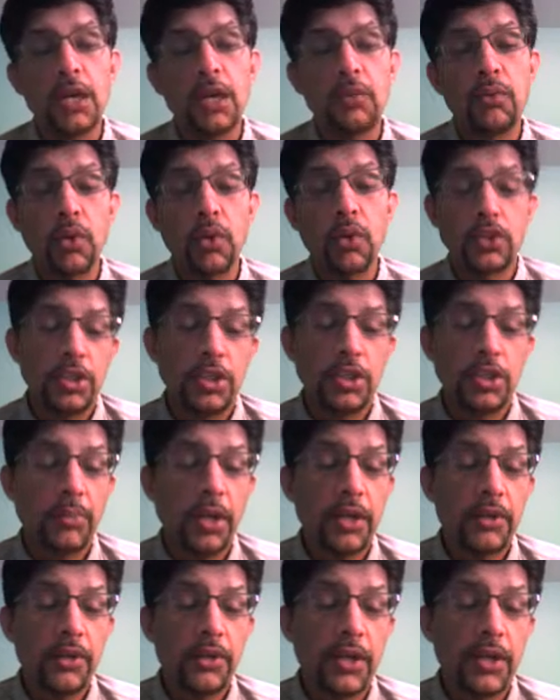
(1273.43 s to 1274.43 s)
watching my
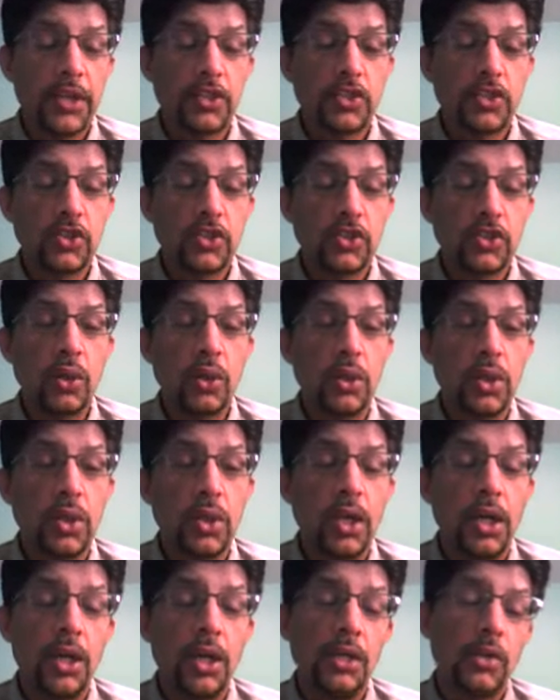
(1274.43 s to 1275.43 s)
cricket show,
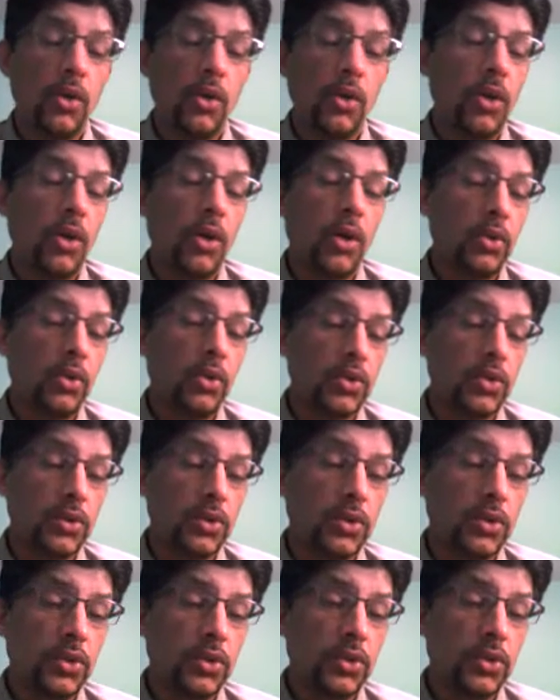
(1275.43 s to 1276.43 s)
it all goes to
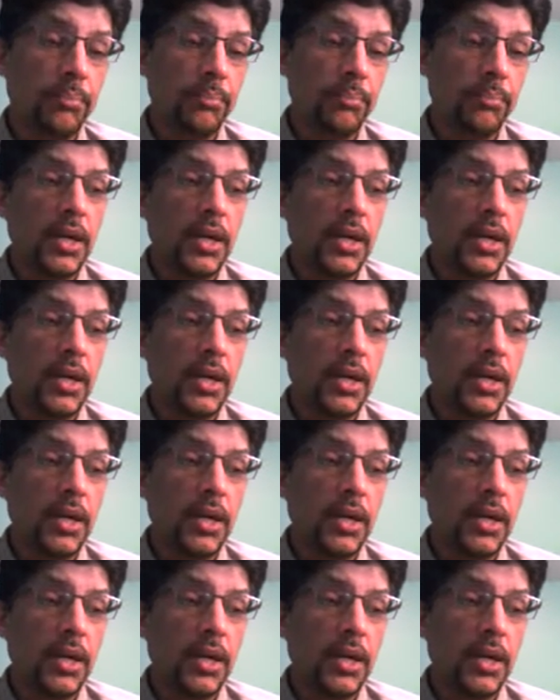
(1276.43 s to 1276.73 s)
them,